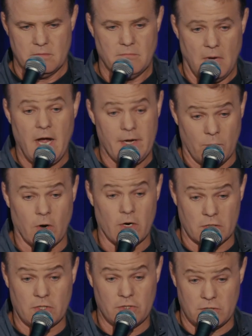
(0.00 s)
mine
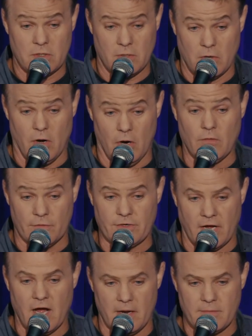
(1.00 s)
works
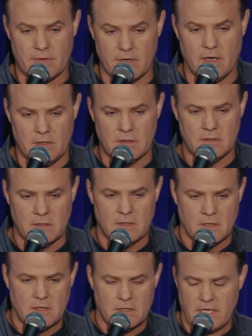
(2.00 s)
overtime, you know?
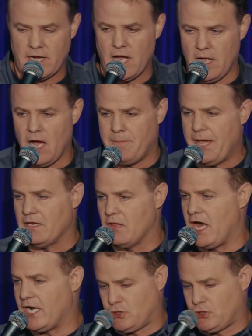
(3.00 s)
Like, I pay a lot. I